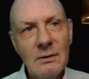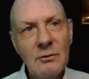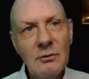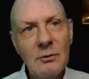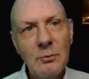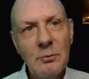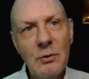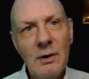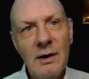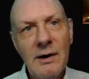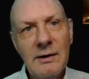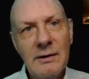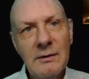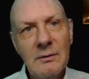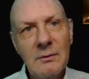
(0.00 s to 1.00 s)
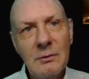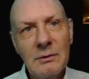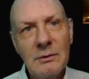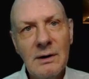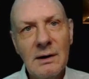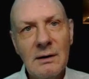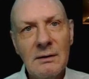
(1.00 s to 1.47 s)
Their pride would
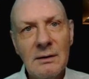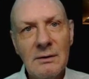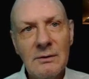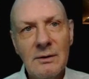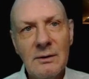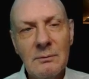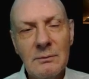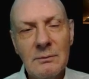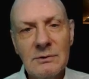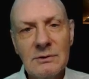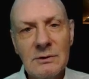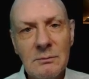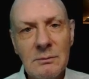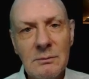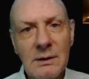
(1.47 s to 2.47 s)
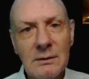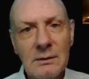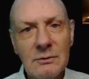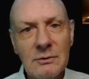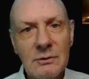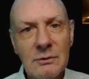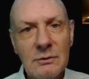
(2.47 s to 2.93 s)
not let them submit
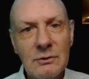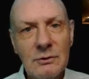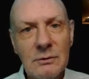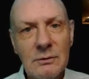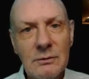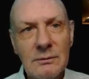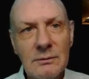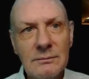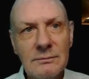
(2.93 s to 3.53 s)
to the truth.